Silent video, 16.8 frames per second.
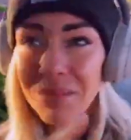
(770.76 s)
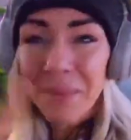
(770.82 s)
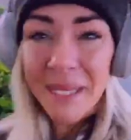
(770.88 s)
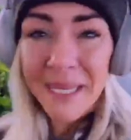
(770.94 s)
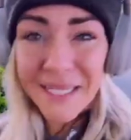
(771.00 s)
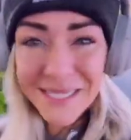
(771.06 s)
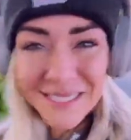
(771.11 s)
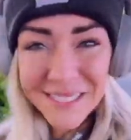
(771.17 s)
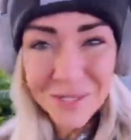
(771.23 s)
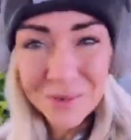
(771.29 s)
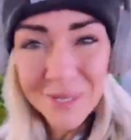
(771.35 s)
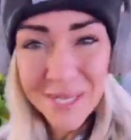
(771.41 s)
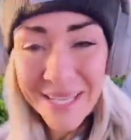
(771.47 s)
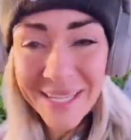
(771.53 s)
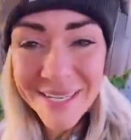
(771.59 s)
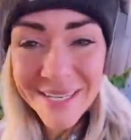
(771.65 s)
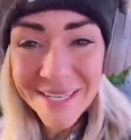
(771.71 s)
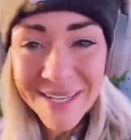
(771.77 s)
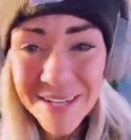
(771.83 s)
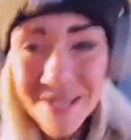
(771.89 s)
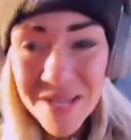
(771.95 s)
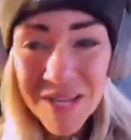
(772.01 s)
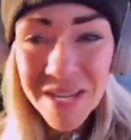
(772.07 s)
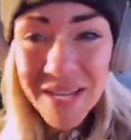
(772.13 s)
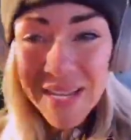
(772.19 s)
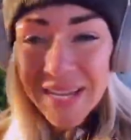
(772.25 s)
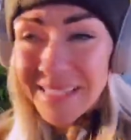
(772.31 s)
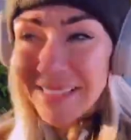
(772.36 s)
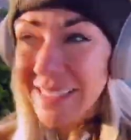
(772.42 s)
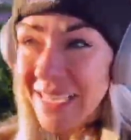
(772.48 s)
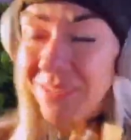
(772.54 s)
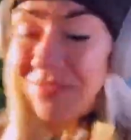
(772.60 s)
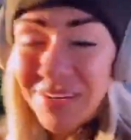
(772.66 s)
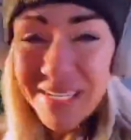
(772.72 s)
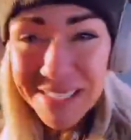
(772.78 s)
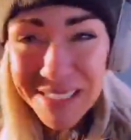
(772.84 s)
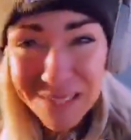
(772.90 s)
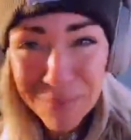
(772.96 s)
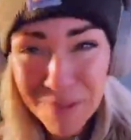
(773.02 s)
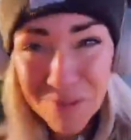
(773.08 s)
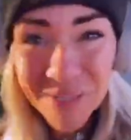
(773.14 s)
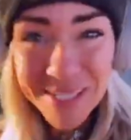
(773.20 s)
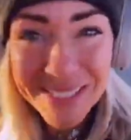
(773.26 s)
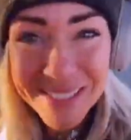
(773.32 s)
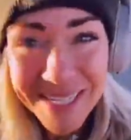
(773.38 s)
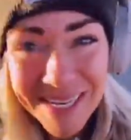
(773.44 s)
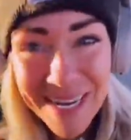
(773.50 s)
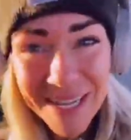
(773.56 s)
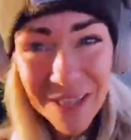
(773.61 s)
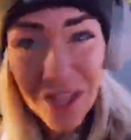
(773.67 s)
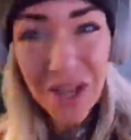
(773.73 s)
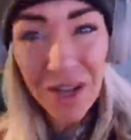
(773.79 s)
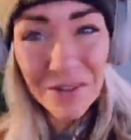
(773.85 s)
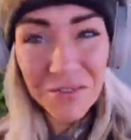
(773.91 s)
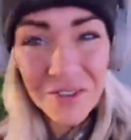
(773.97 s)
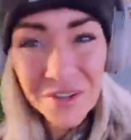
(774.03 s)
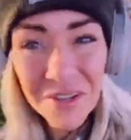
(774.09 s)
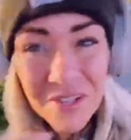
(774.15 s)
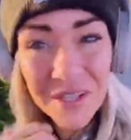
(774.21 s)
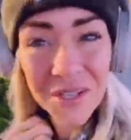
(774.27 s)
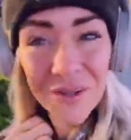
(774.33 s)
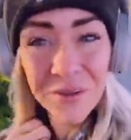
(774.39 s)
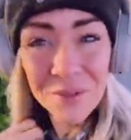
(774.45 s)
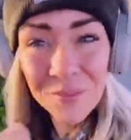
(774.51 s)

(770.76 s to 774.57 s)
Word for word: a means to an end instead of an experience that I love.